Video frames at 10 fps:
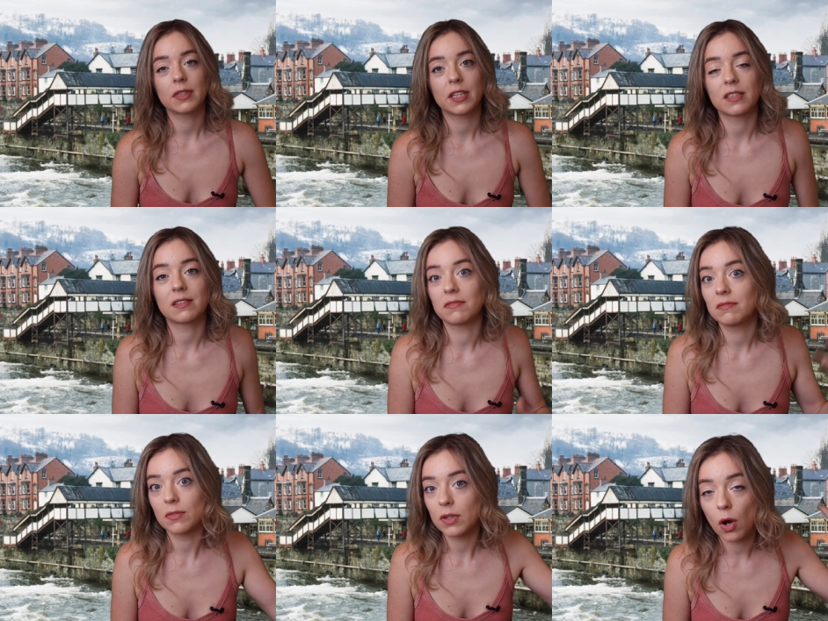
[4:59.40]
just
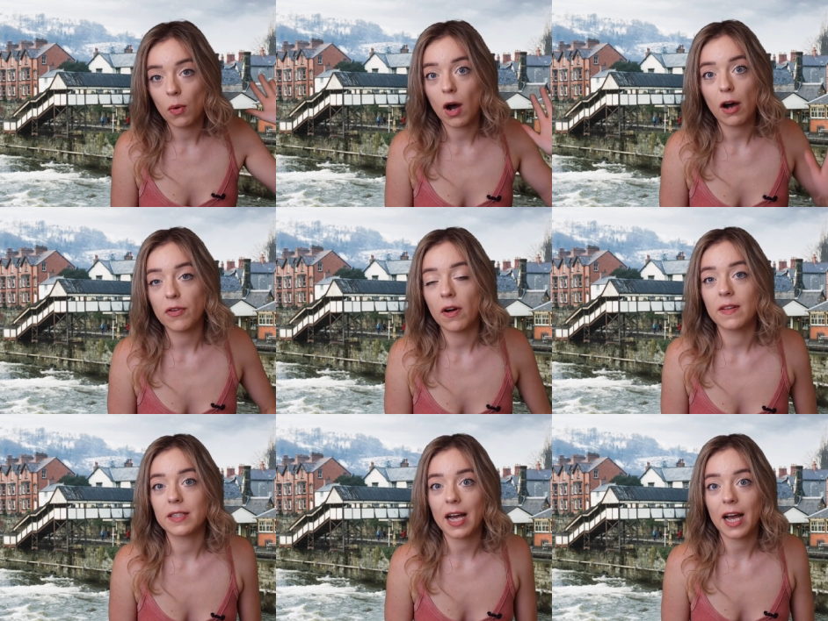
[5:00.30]
go off all
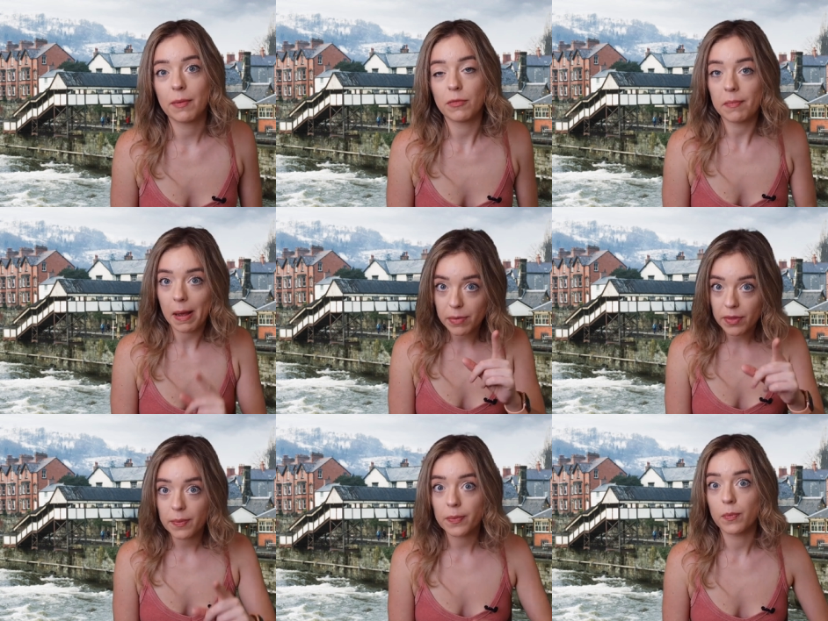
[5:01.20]
the time. Remember the